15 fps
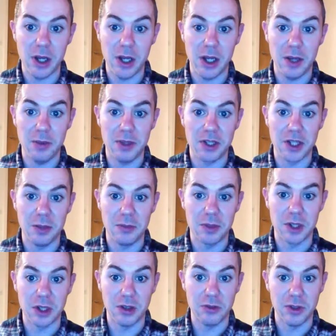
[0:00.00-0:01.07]
in
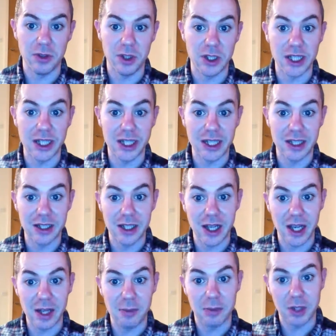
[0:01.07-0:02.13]
terms of leading
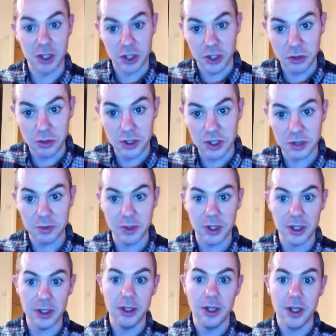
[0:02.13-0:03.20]
a platoon, as it
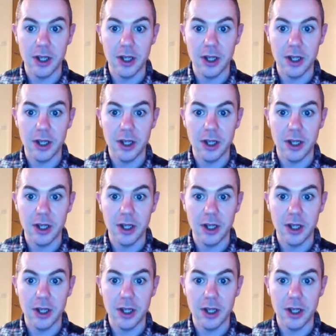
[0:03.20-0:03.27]
were.